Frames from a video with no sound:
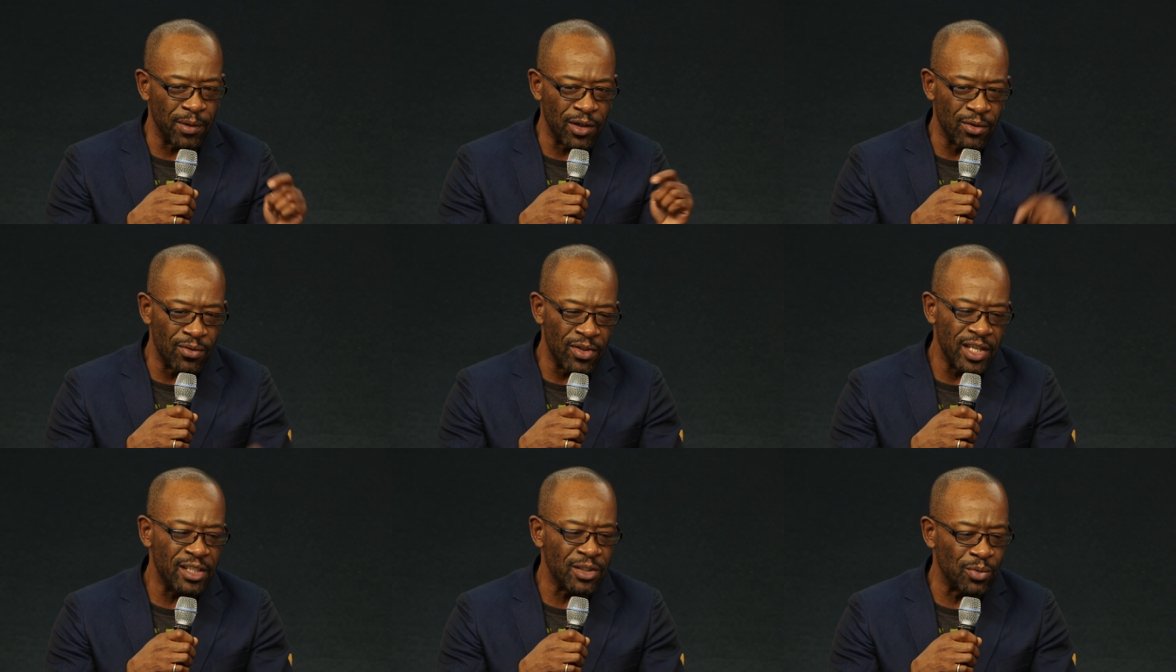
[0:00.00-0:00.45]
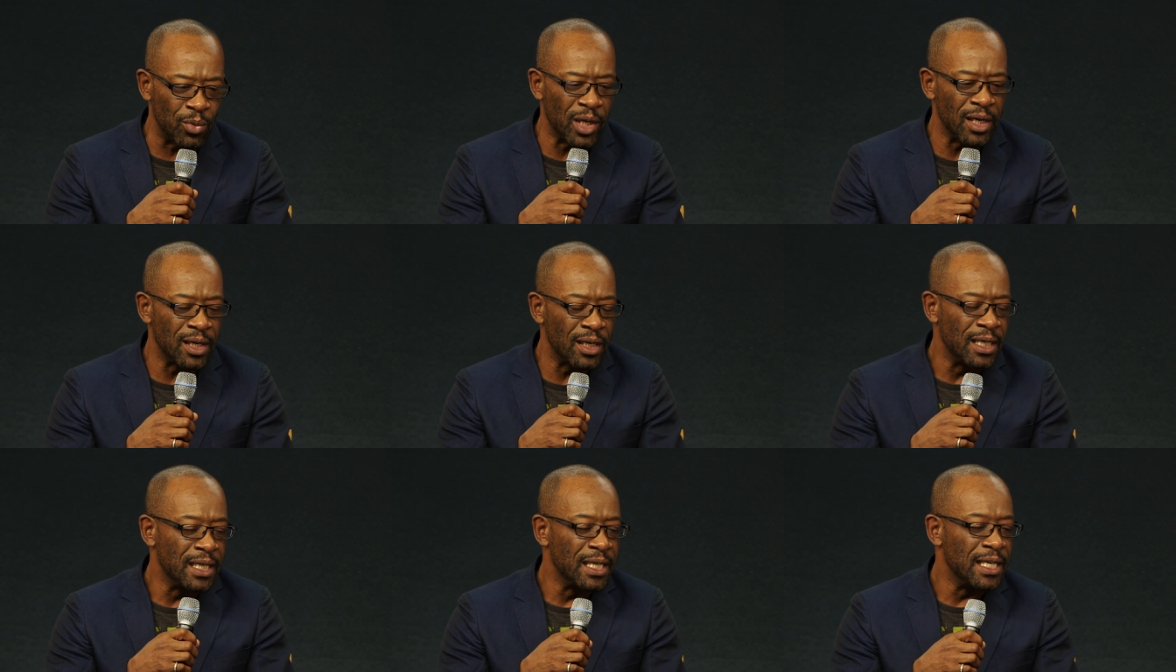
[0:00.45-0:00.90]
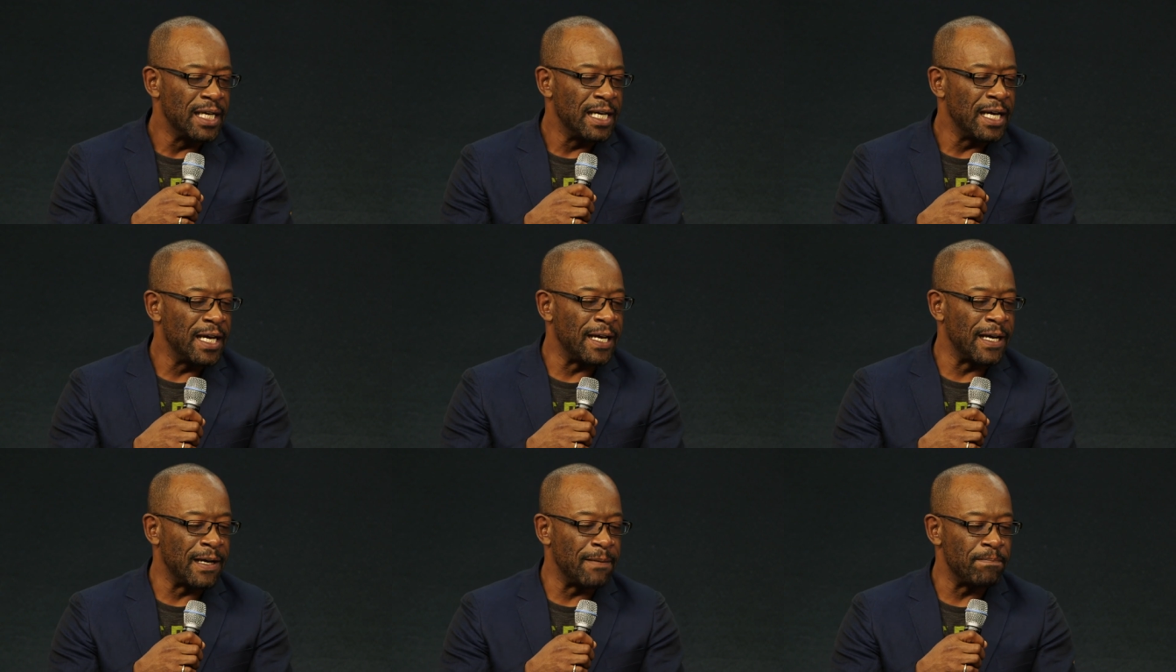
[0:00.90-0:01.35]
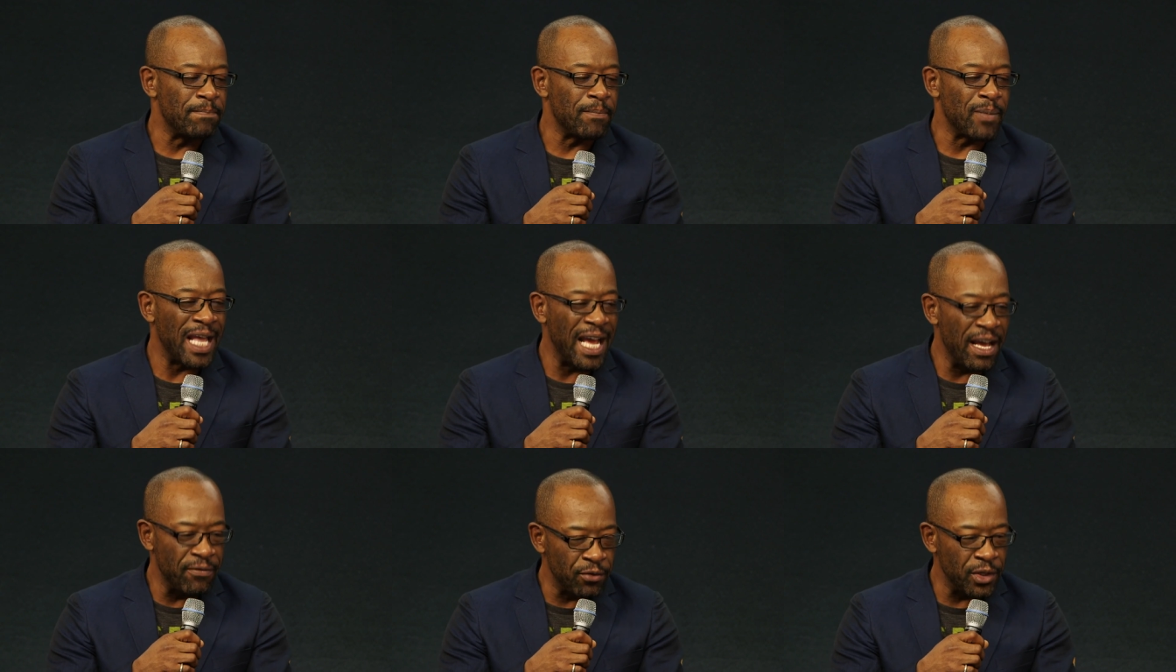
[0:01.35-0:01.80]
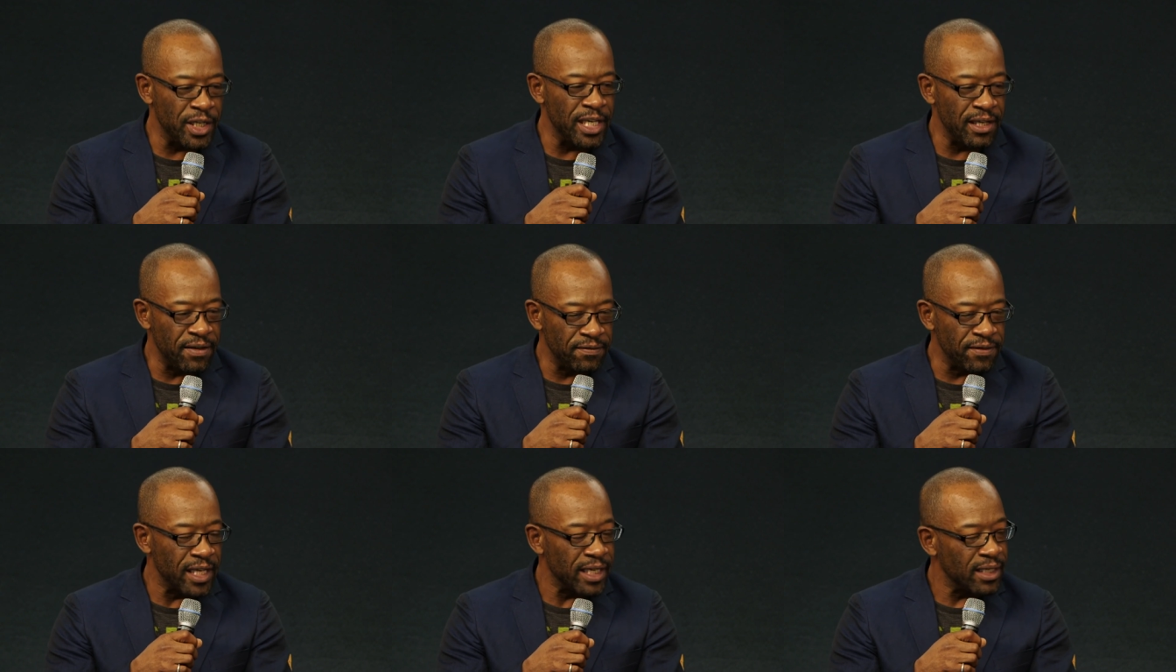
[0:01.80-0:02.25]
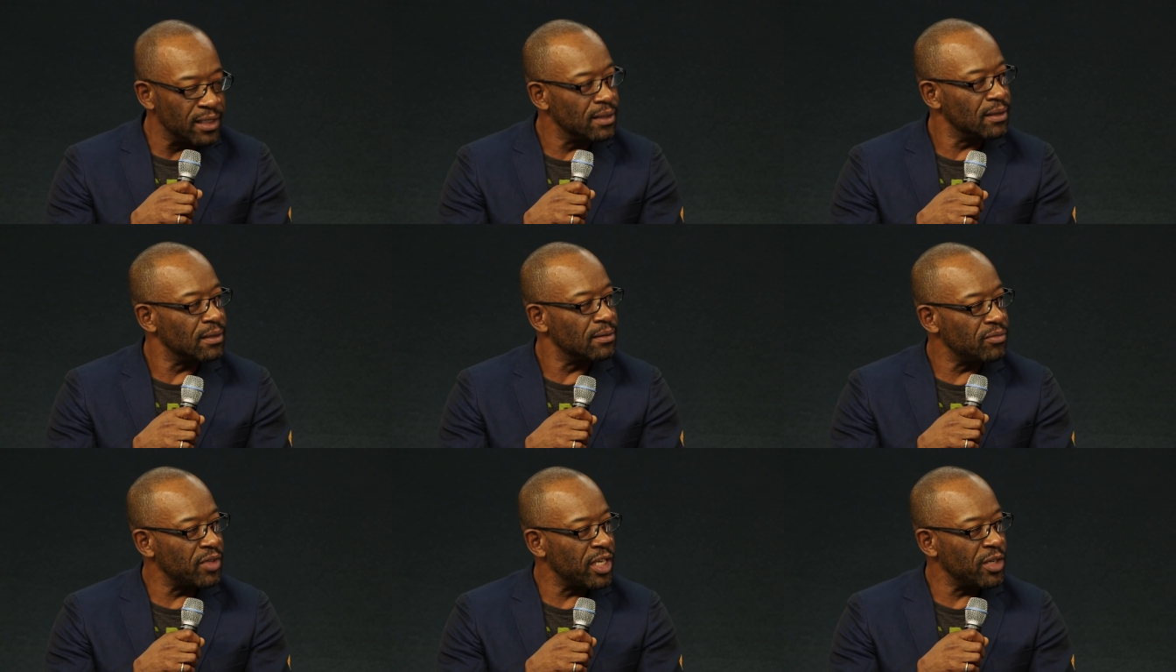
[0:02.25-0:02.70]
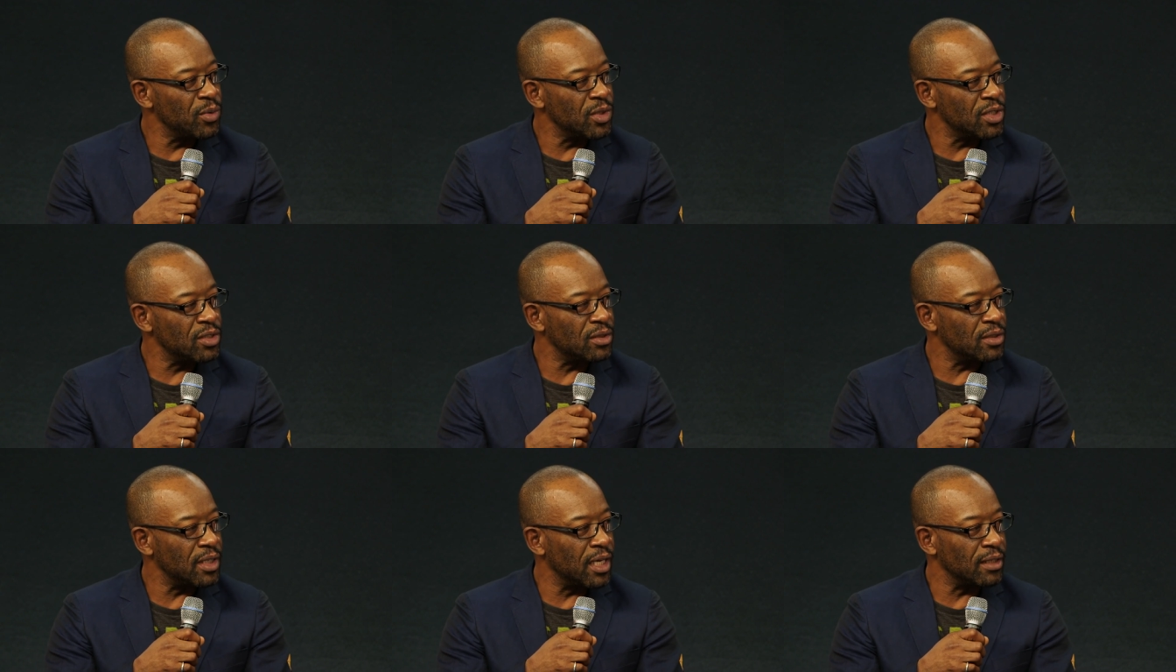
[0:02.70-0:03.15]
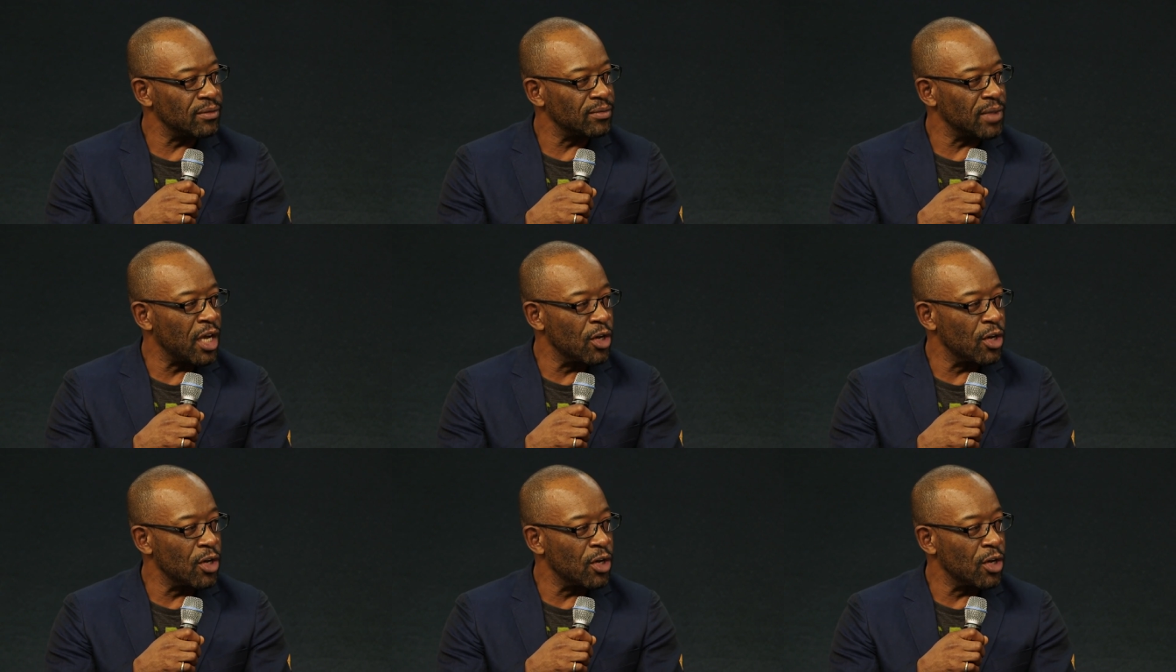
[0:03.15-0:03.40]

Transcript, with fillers: But on this one, um, every evening there was uh,